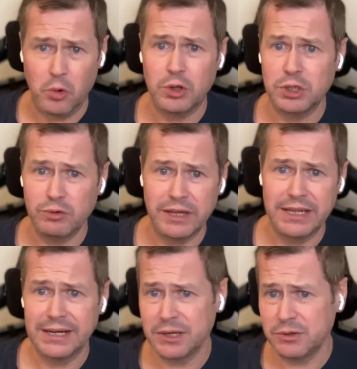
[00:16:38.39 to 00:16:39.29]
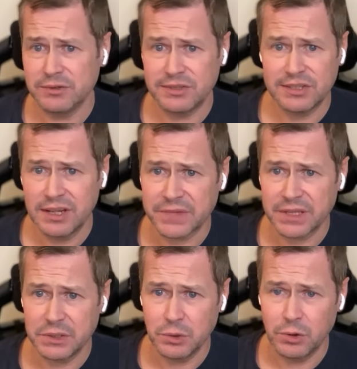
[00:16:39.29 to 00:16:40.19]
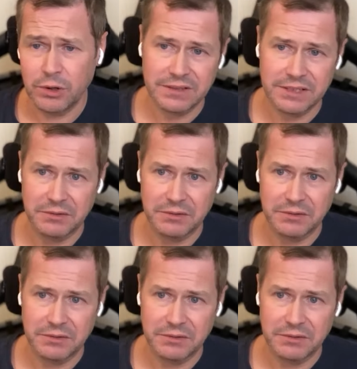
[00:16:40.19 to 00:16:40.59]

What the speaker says: or you then lose your